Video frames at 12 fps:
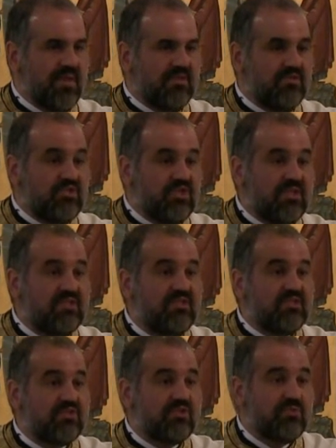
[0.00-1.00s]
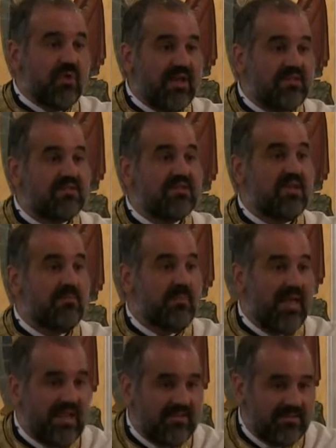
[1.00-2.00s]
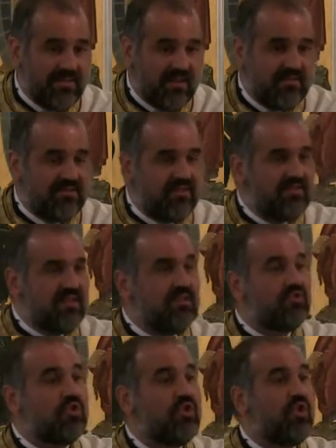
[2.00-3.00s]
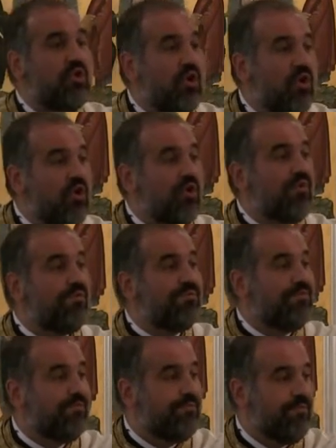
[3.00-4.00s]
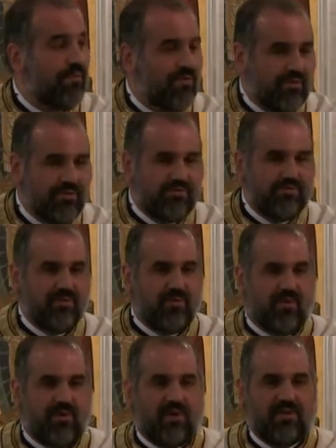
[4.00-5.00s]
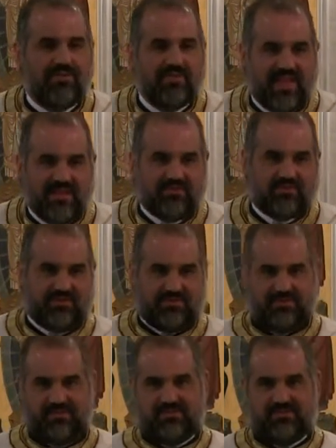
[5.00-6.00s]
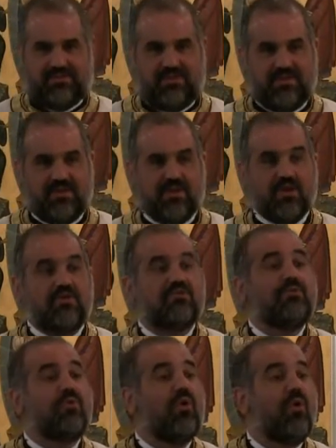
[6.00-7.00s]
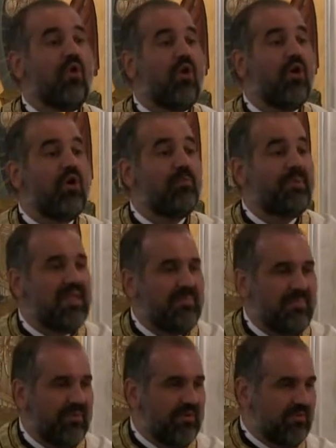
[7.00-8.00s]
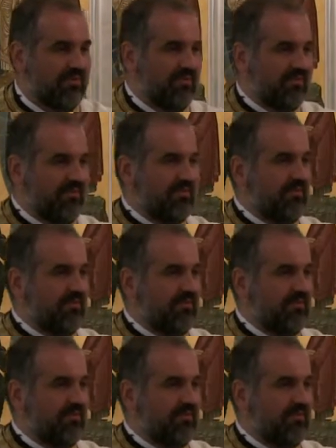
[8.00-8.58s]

Because Jesus Christ commanded us, he says, go forth to all nations, to all people.